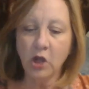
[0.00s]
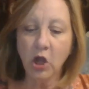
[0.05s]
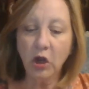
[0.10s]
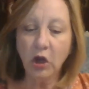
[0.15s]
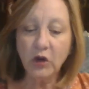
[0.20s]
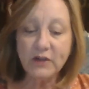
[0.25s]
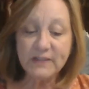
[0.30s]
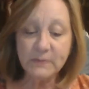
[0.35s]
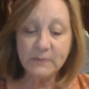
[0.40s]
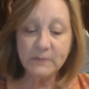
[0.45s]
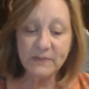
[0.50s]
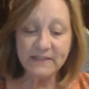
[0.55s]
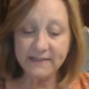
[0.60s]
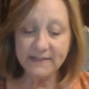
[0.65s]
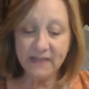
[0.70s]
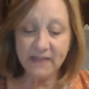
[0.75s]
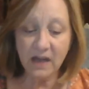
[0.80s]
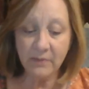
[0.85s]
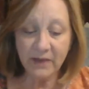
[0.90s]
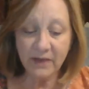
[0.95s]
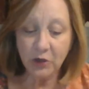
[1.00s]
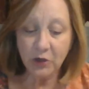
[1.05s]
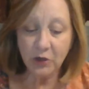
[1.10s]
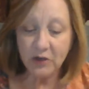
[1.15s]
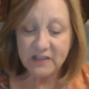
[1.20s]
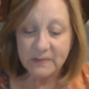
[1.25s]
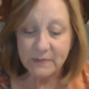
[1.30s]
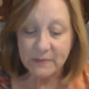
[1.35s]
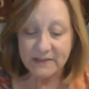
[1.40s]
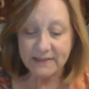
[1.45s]
Christmas is coming,
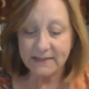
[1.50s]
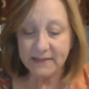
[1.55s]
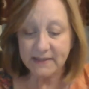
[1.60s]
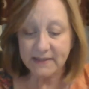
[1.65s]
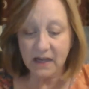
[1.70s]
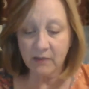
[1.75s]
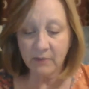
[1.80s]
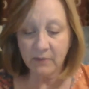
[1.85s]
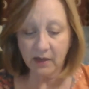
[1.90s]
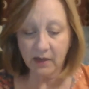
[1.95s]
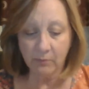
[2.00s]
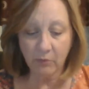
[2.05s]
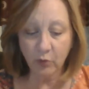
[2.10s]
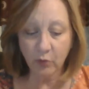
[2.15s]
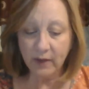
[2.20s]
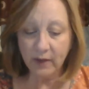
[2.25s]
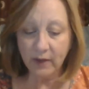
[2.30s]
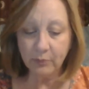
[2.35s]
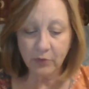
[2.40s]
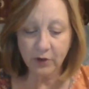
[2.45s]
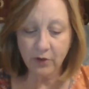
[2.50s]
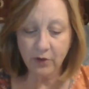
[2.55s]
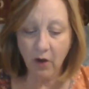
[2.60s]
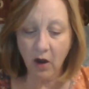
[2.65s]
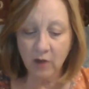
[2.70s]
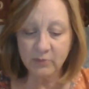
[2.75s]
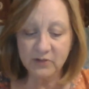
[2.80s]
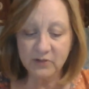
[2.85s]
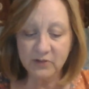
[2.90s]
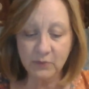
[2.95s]
Christmas is coming. Marie put her
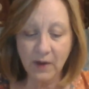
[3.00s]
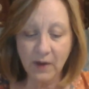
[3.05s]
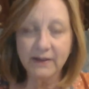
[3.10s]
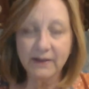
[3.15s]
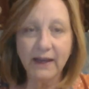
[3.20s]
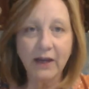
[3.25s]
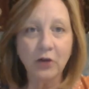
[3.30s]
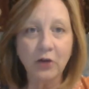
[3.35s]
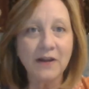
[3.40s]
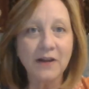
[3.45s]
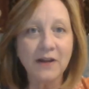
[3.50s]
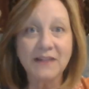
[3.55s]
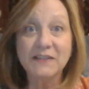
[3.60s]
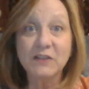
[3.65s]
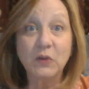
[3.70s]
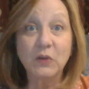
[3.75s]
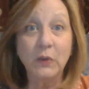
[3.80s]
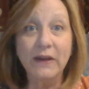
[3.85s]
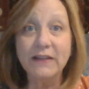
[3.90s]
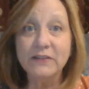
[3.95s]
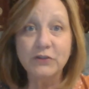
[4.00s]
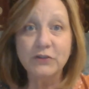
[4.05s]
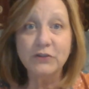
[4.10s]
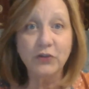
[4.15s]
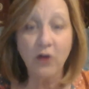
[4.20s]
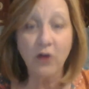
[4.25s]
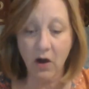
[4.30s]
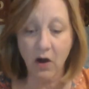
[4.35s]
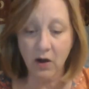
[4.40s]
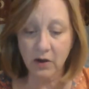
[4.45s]
arms around Karen and squeezed
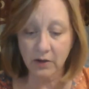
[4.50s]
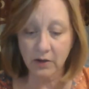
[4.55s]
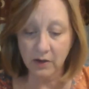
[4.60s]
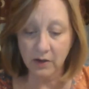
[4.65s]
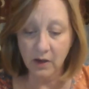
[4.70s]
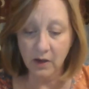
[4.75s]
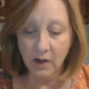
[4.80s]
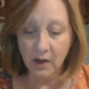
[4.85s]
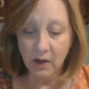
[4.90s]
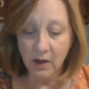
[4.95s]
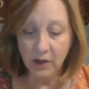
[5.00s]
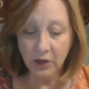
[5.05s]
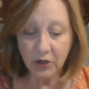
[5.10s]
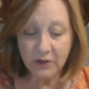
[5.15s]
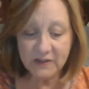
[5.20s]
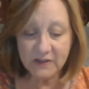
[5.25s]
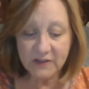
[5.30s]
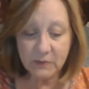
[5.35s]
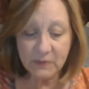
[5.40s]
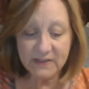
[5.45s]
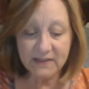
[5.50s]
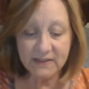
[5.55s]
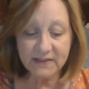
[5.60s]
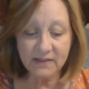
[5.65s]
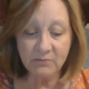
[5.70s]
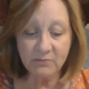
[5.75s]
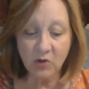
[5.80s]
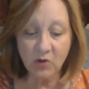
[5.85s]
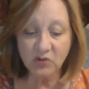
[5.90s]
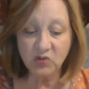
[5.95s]
her hard. Christmas is
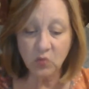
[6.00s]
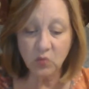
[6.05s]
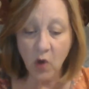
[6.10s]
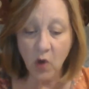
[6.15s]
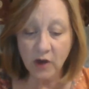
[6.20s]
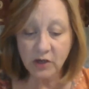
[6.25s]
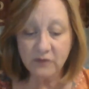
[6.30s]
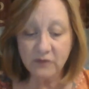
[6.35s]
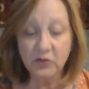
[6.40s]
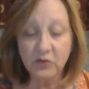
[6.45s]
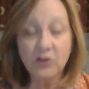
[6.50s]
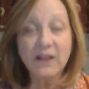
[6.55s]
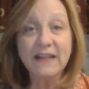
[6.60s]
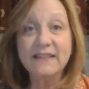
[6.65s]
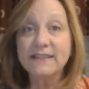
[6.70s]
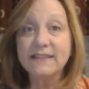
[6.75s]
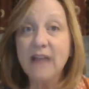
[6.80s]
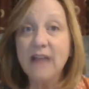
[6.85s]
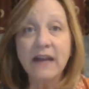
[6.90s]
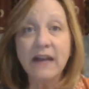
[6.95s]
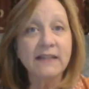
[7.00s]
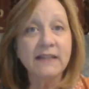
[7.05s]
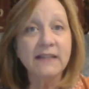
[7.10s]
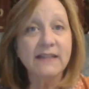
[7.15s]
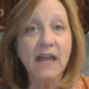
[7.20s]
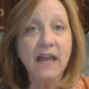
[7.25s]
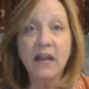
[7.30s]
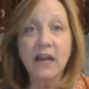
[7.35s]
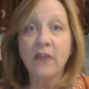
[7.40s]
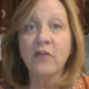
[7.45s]
the most wonderful, exciting
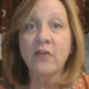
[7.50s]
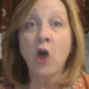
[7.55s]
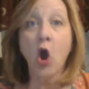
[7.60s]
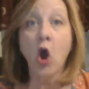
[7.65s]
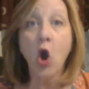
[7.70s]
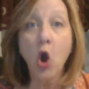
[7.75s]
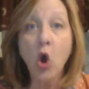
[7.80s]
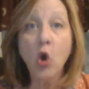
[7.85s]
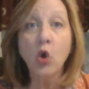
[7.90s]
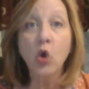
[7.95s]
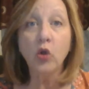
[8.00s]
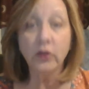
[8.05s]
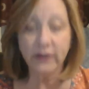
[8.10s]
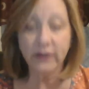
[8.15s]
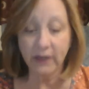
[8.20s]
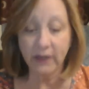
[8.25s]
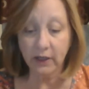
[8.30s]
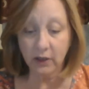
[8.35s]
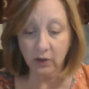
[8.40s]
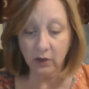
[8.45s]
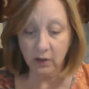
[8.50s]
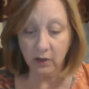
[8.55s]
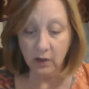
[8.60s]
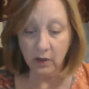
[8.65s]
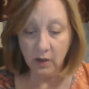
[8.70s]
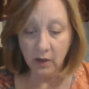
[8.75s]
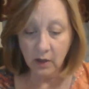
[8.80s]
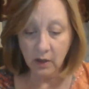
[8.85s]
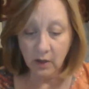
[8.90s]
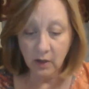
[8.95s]
day in the whole year.
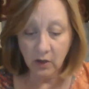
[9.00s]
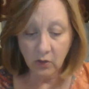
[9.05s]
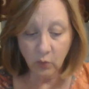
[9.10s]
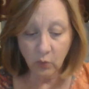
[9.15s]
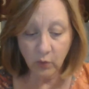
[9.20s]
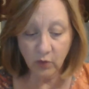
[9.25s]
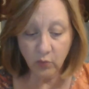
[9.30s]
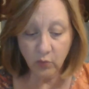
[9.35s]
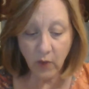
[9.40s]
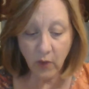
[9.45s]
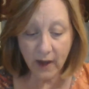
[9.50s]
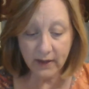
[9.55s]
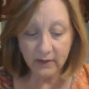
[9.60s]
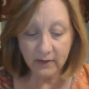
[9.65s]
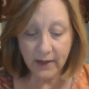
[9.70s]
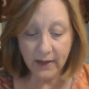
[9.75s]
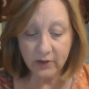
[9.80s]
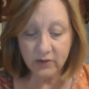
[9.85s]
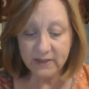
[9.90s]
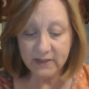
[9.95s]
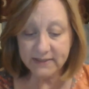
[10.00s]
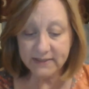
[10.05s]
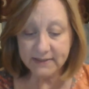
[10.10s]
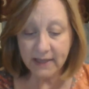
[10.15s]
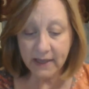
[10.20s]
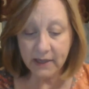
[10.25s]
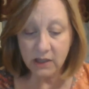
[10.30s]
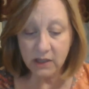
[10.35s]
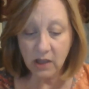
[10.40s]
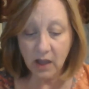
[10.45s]
We'll write a letter to
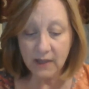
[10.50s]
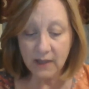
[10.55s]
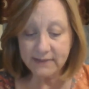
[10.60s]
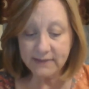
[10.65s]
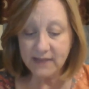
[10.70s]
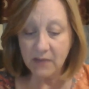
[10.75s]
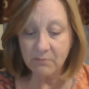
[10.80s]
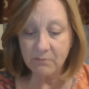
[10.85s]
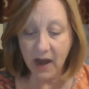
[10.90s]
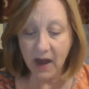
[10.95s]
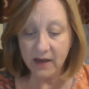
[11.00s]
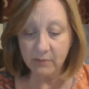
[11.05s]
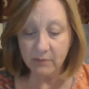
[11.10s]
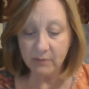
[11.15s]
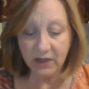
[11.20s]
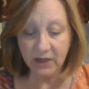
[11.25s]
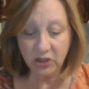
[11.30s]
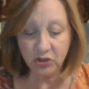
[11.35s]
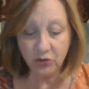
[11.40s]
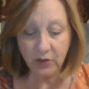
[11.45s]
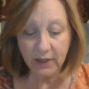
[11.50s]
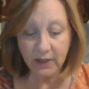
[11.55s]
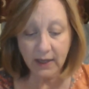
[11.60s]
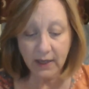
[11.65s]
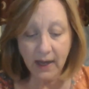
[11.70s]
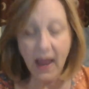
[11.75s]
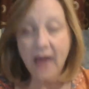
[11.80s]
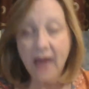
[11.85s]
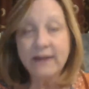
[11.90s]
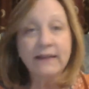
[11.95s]
Santa Claus and buy a big
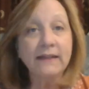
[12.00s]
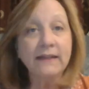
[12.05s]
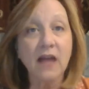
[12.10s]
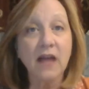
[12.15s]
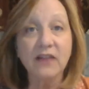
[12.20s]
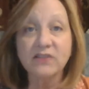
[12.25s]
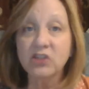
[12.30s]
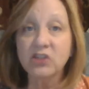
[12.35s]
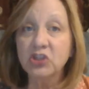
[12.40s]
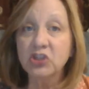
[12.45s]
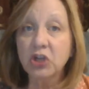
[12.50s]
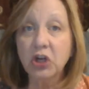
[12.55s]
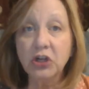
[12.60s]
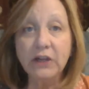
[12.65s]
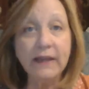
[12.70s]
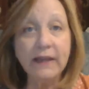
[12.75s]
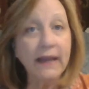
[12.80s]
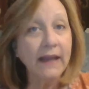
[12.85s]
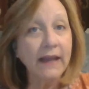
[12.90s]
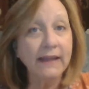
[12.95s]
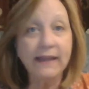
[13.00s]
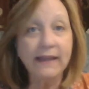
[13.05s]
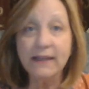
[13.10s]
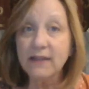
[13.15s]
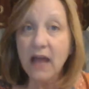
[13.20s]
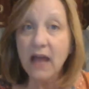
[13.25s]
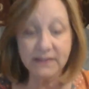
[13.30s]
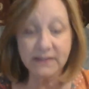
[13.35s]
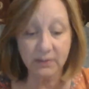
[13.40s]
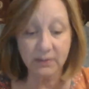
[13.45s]
tree and eat lots of turkey and get
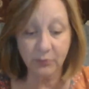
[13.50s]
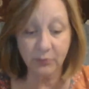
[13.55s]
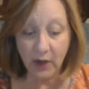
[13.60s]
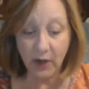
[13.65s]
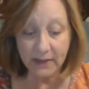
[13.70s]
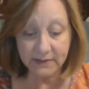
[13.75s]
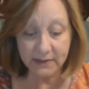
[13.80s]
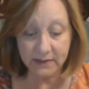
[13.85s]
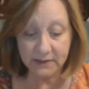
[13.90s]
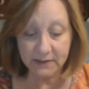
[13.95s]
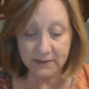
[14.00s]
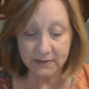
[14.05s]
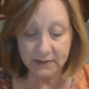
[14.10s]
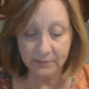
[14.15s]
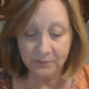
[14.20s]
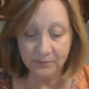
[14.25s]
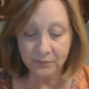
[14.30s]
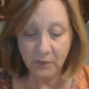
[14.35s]
lots of presents.